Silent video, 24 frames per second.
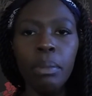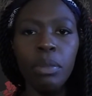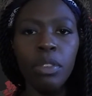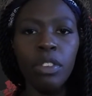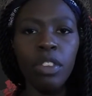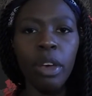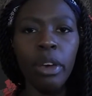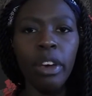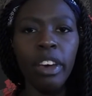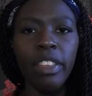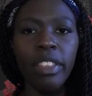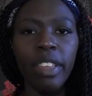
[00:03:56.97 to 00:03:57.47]

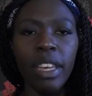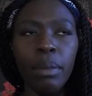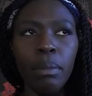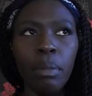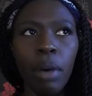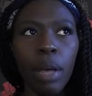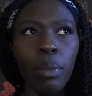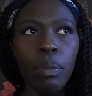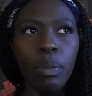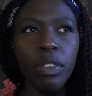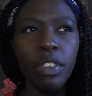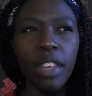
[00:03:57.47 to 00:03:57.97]
so I think
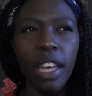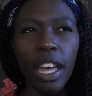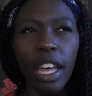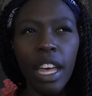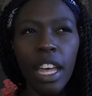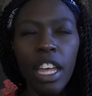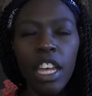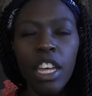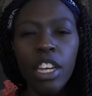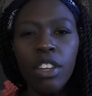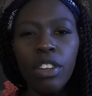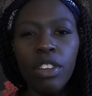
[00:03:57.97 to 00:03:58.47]
mine was at
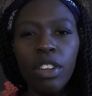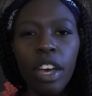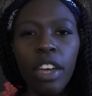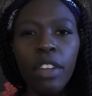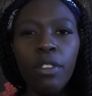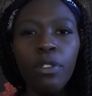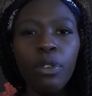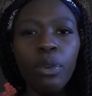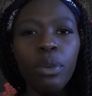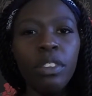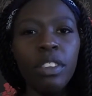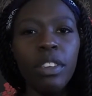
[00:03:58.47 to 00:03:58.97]

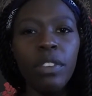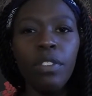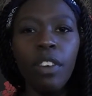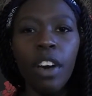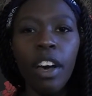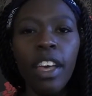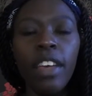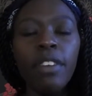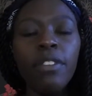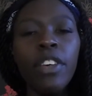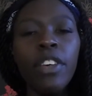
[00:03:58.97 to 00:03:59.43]
9:45,